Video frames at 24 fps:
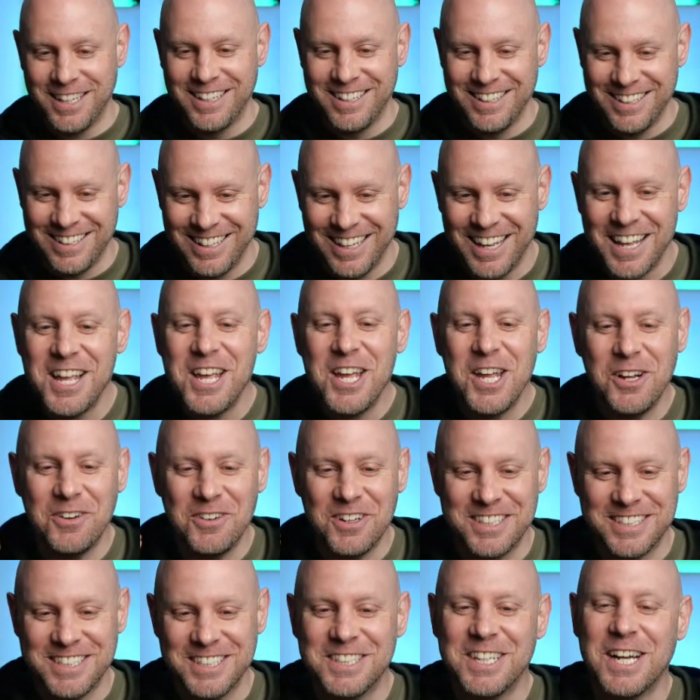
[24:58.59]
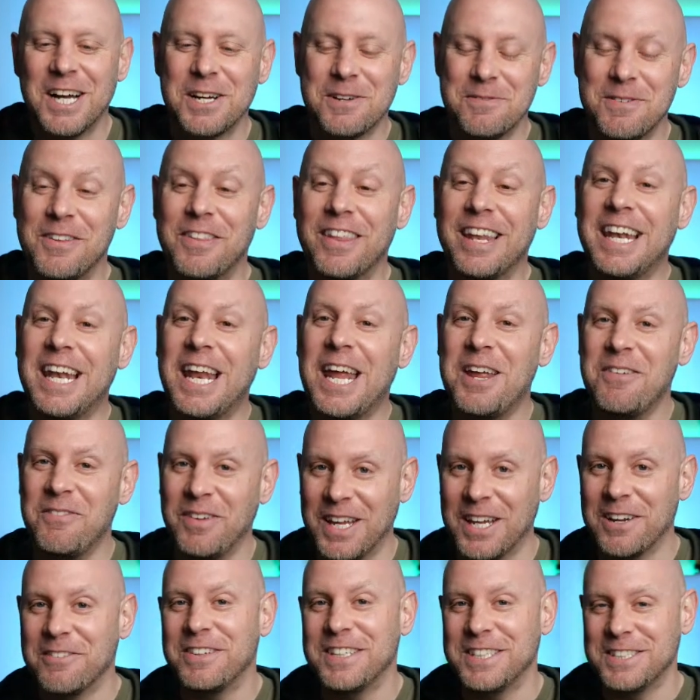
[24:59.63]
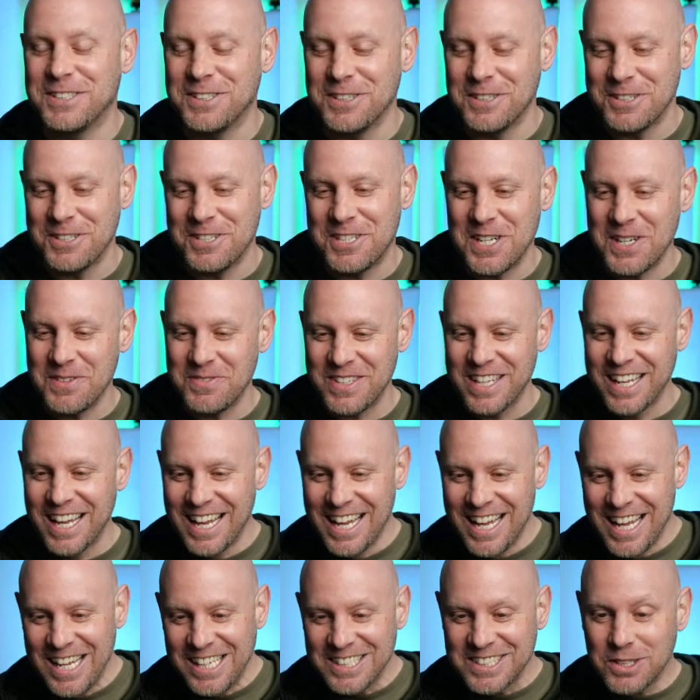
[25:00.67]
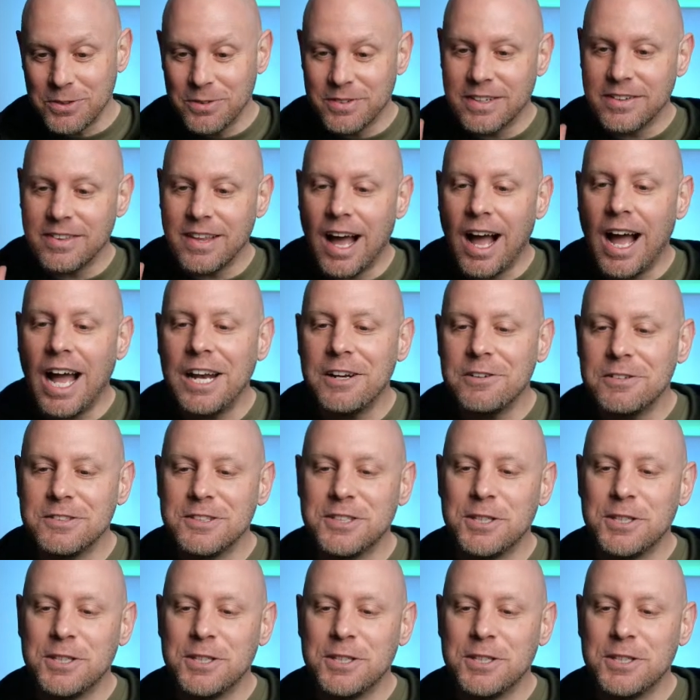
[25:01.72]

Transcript: the naming of his certain ships. So we've got the Hydrans ship